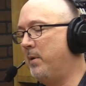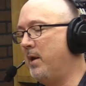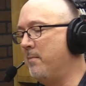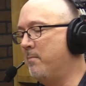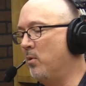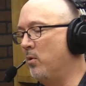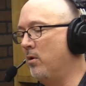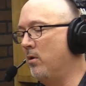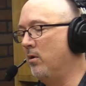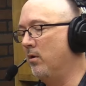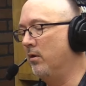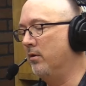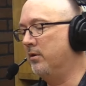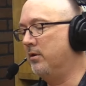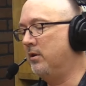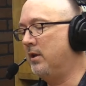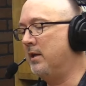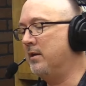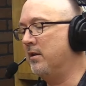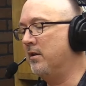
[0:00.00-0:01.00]
People
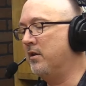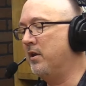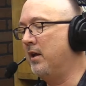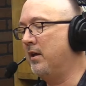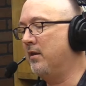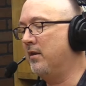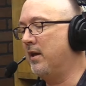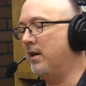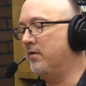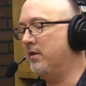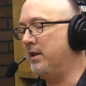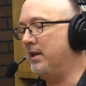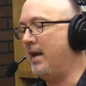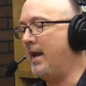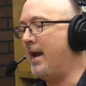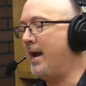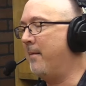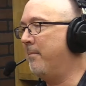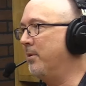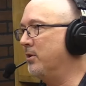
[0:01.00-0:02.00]
tend to think that the
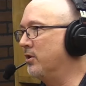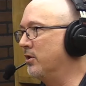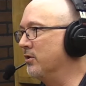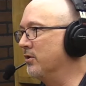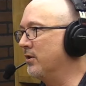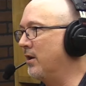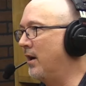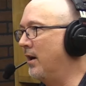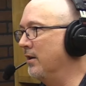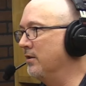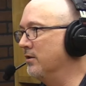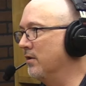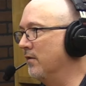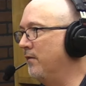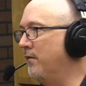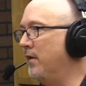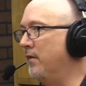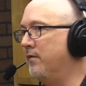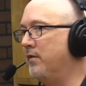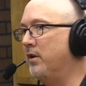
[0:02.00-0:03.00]
aperture size, the
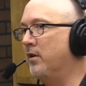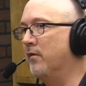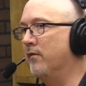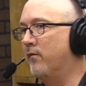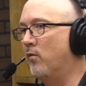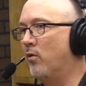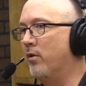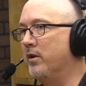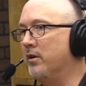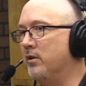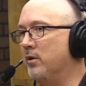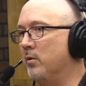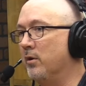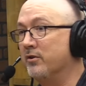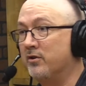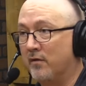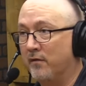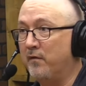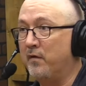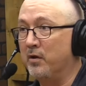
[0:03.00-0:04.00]
50 or 42,
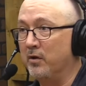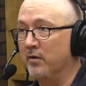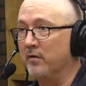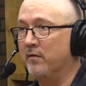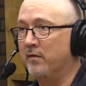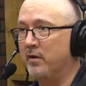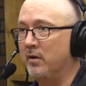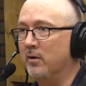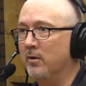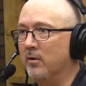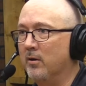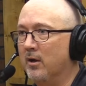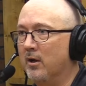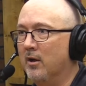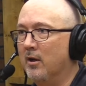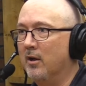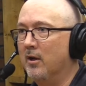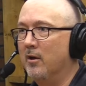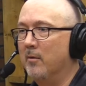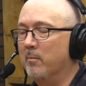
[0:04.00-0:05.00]
is the field of view
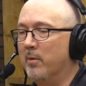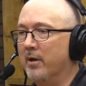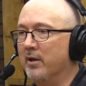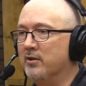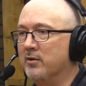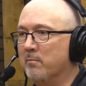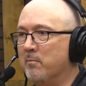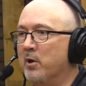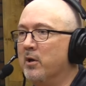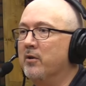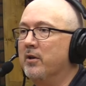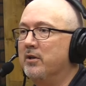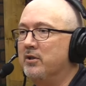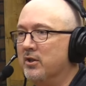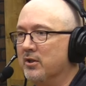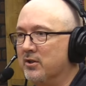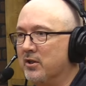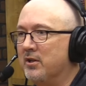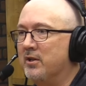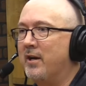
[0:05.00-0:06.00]
but it's merely
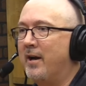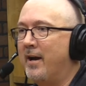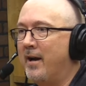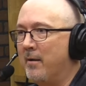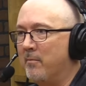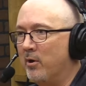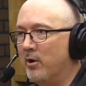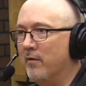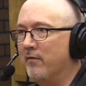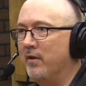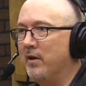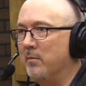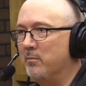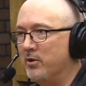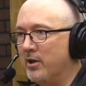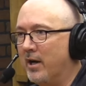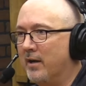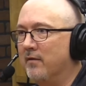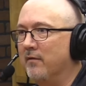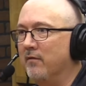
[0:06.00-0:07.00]
just the diameter of the
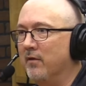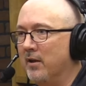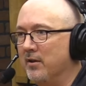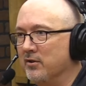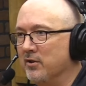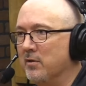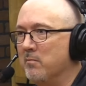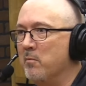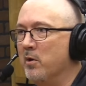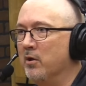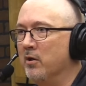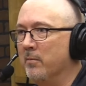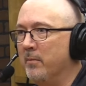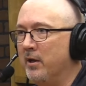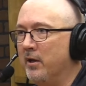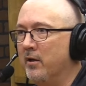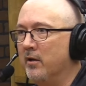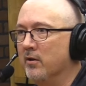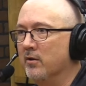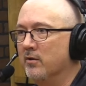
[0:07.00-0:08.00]
objective lens in
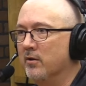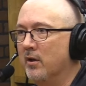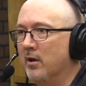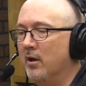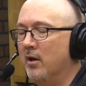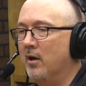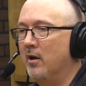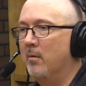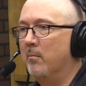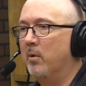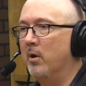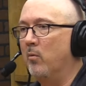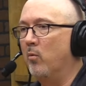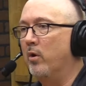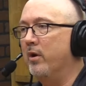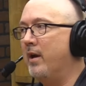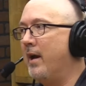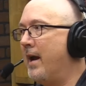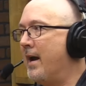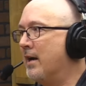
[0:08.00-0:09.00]
millimeters. Yeah. But
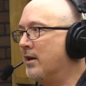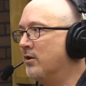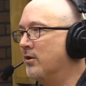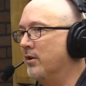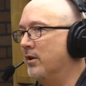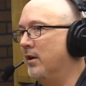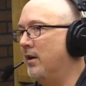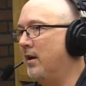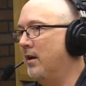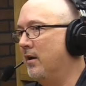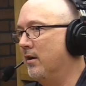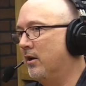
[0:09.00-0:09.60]
what actually